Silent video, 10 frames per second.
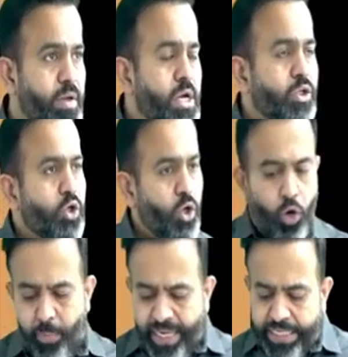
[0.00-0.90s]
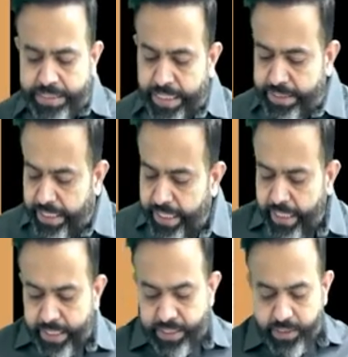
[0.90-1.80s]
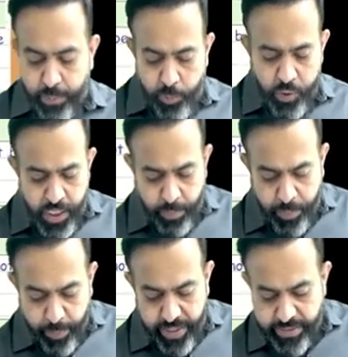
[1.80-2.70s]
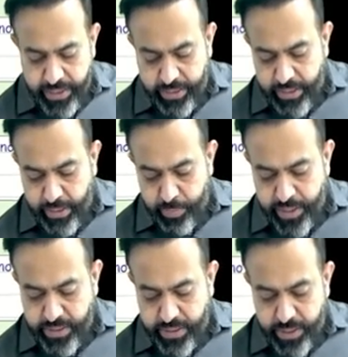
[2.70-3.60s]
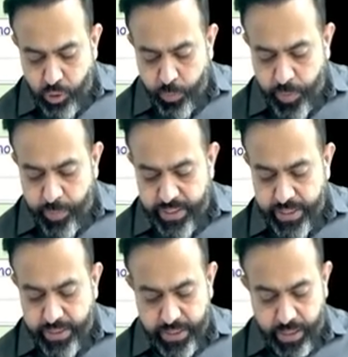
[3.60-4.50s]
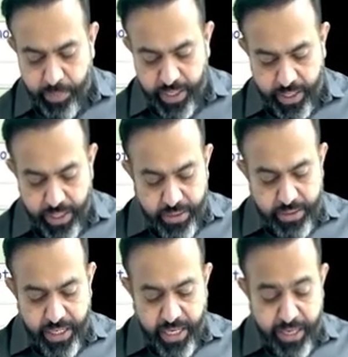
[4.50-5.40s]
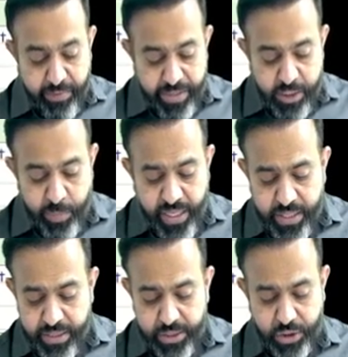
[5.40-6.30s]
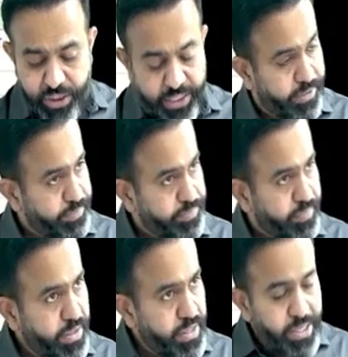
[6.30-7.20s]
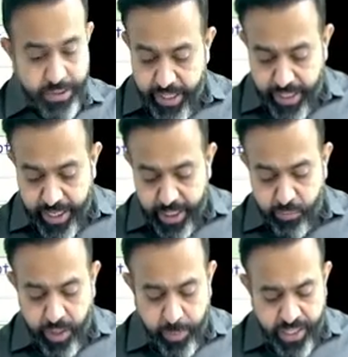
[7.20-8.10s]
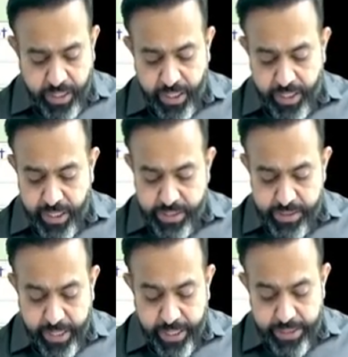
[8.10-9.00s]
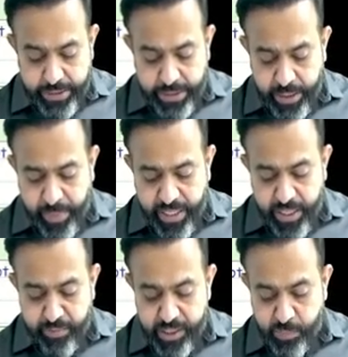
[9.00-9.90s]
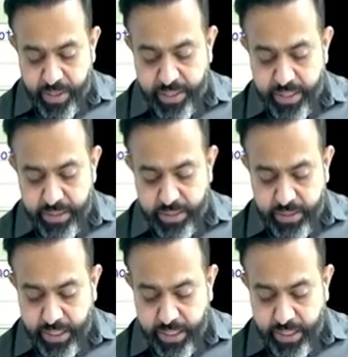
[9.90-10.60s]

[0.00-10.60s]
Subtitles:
So lawmaker says that suppose a public sector company ceased to public sector company, then investment in the share, then it will be treated as legitimate investment till the 3